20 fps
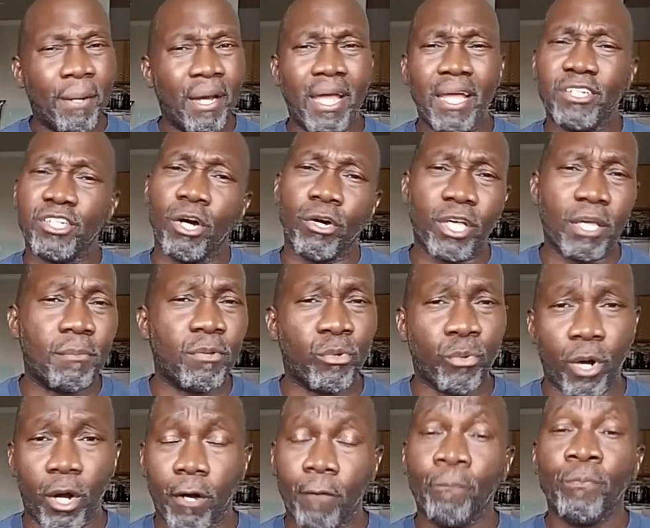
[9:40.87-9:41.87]
But, and don't
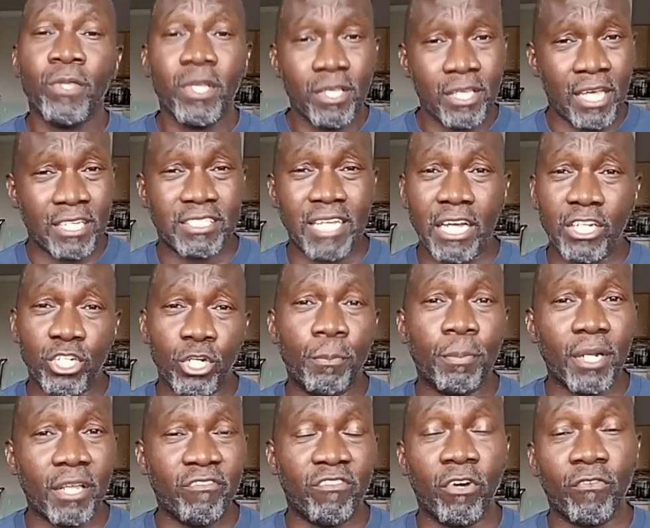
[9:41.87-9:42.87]
get me wrong. Yes, I
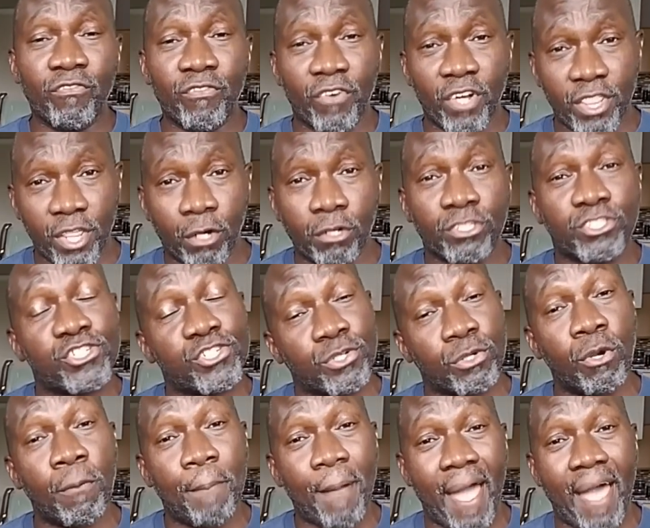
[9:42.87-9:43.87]
do believe for
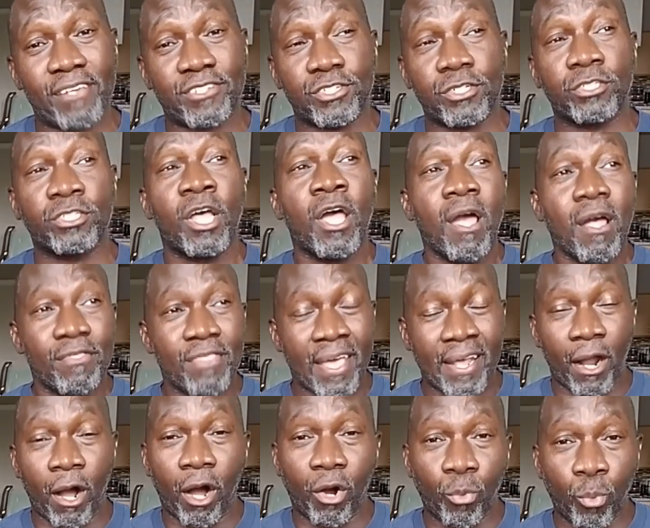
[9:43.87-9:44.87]
those true pastors
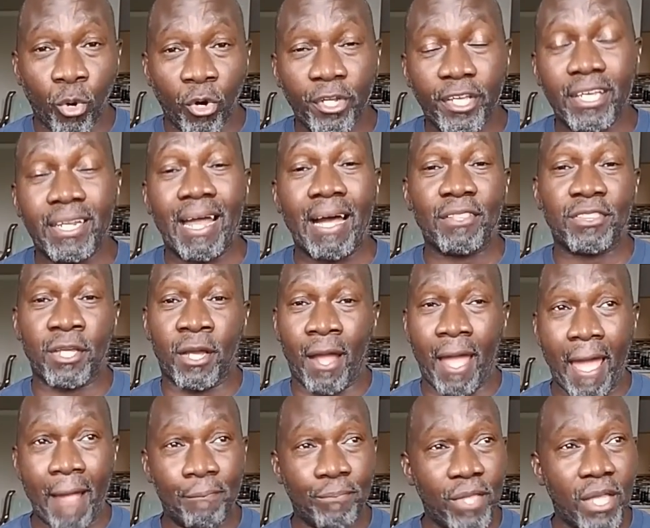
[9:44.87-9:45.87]
that are working out
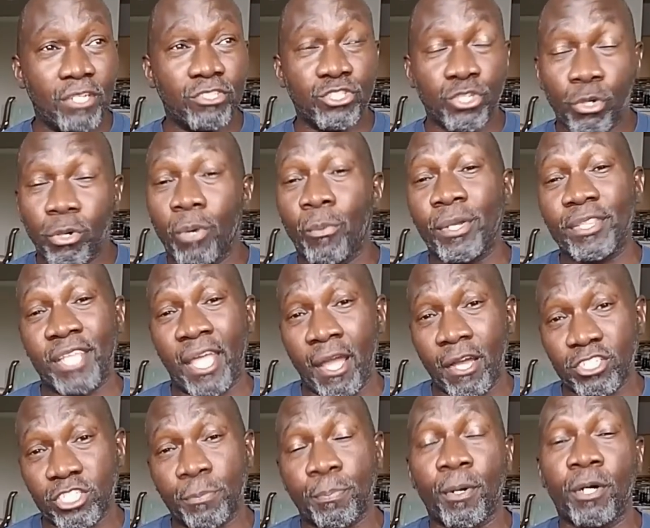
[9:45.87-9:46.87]
there and, and doing what
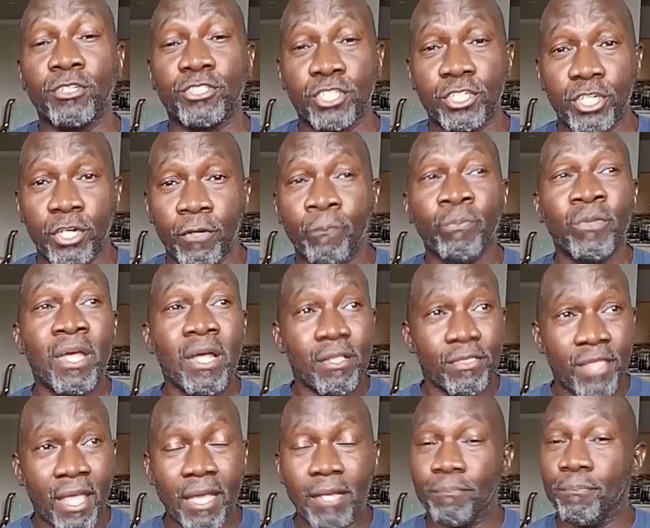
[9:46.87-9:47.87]
they are supposed to do,
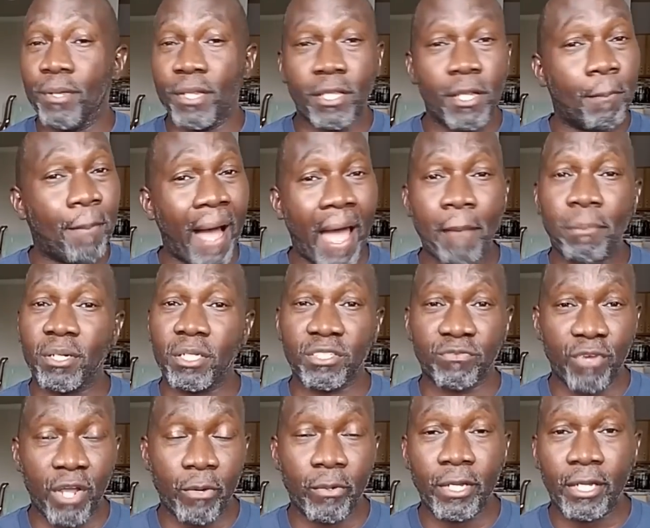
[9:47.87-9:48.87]
they, the
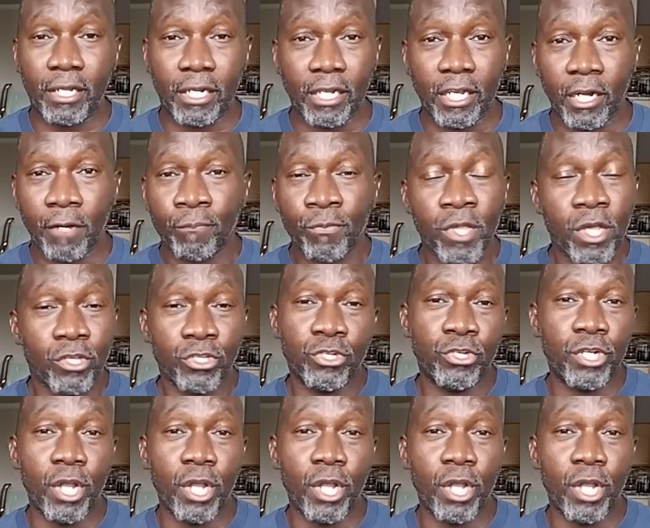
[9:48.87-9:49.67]
Bible is very clear.